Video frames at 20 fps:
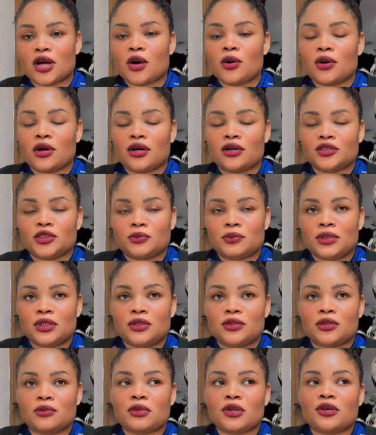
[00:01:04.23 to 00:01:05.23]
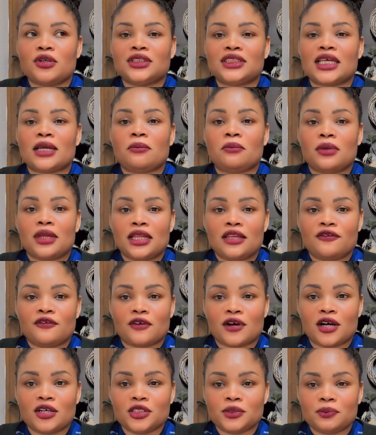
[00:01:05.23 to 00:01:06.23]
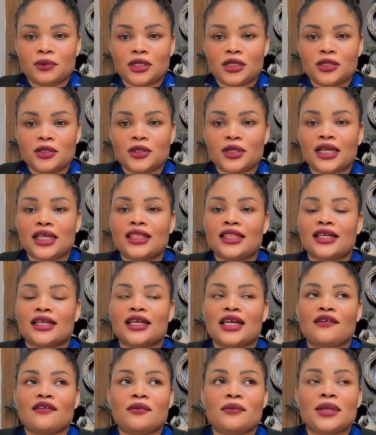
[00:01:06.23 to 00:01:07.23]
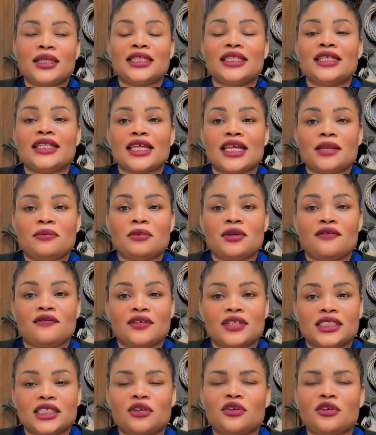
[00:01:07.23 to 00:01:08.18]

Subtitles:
Ausbildung, because I applied for Ausbildung and the government denied me visa.